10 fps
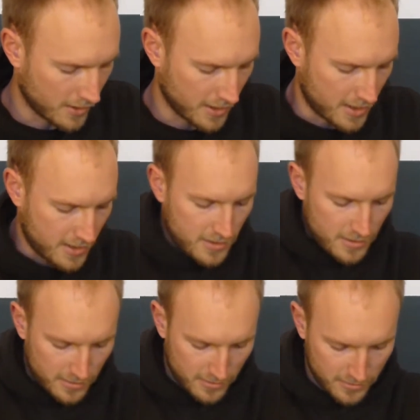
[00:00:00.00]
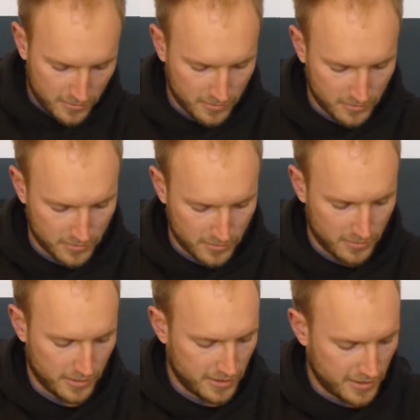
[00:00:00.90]
And
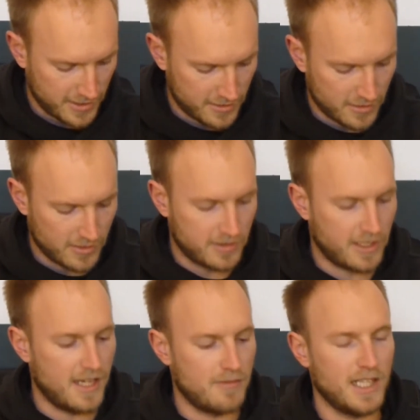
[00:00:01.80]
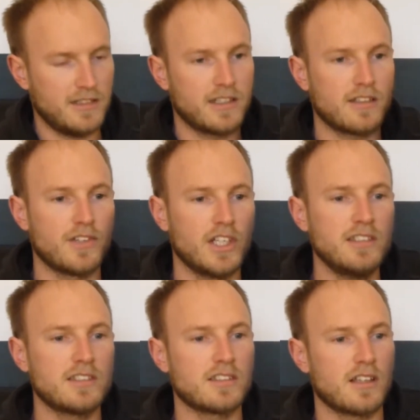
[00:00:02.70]
this is the Scanmatik
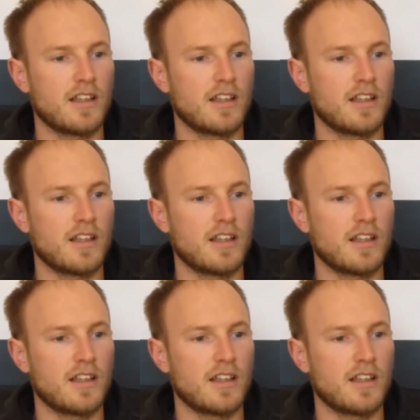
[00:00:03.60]
device.